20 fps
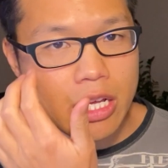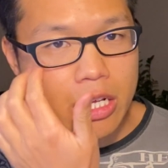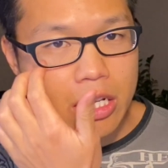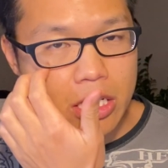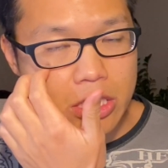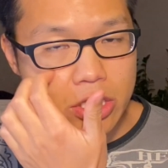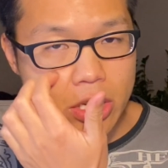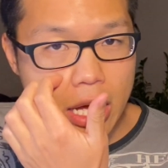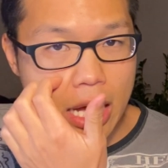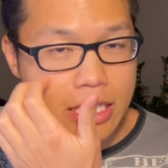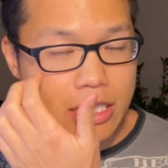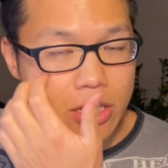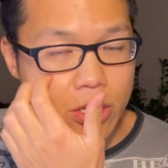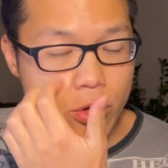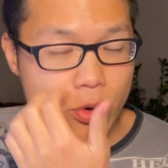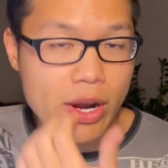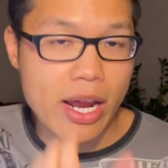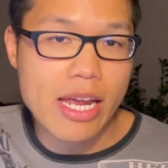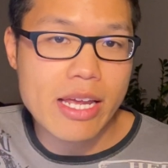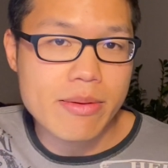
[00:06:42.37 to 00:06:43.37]
So that's
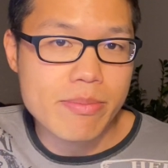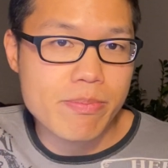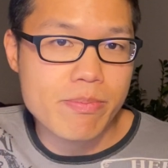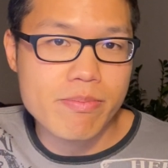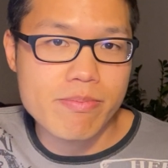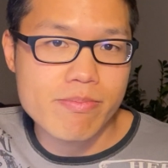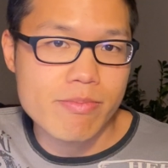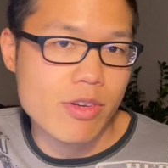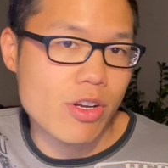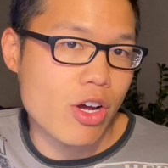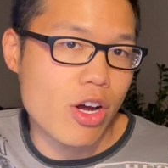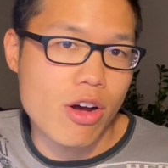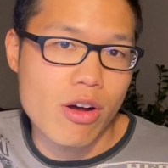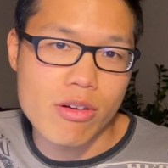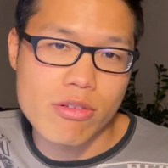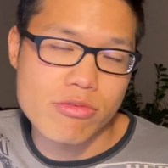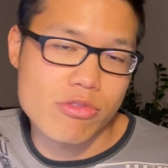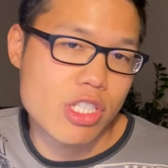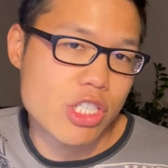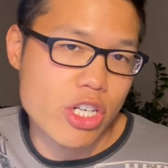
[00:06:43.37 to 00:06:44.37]
great.
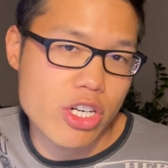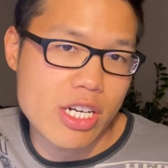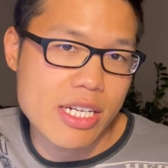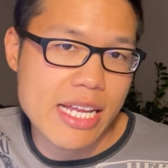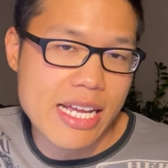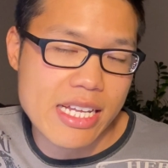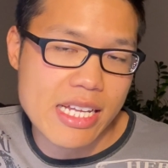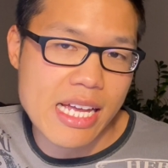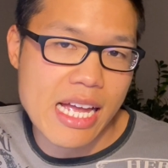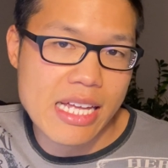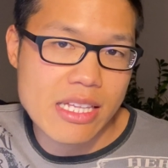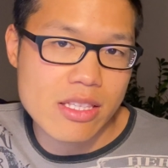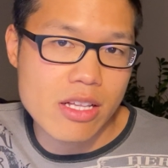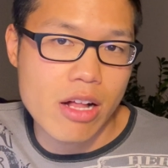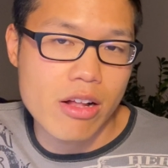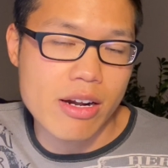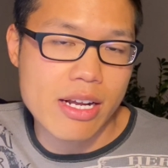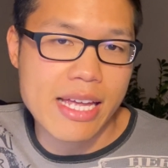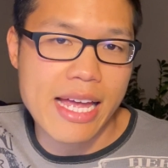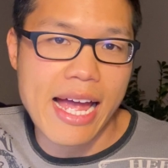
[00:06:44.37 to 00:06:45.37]

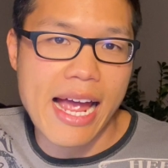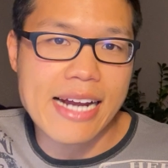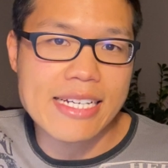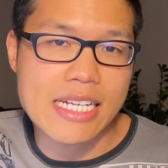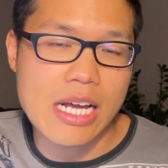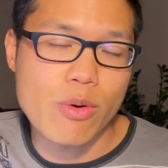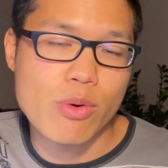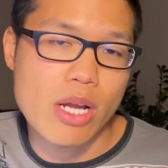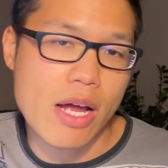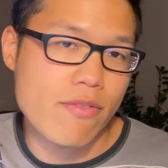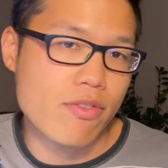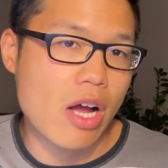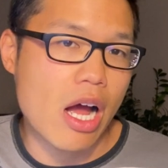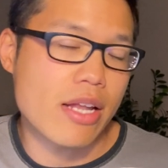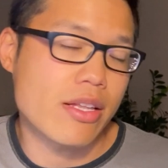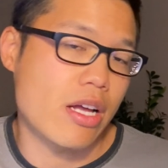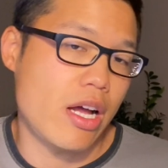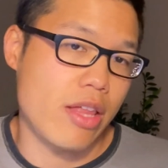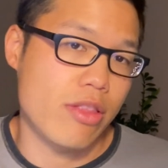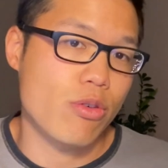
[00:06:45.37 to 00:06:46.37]
$600 cash I wouldn't have
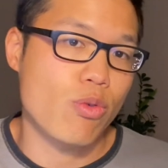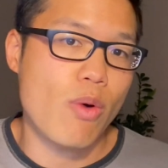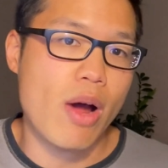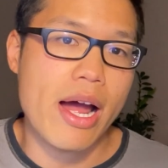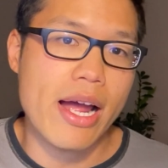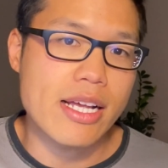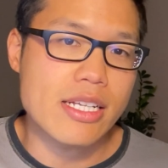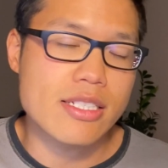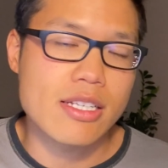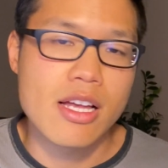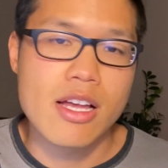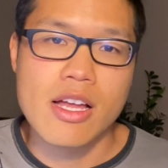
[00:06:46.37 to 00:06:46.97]
gotten otherwise.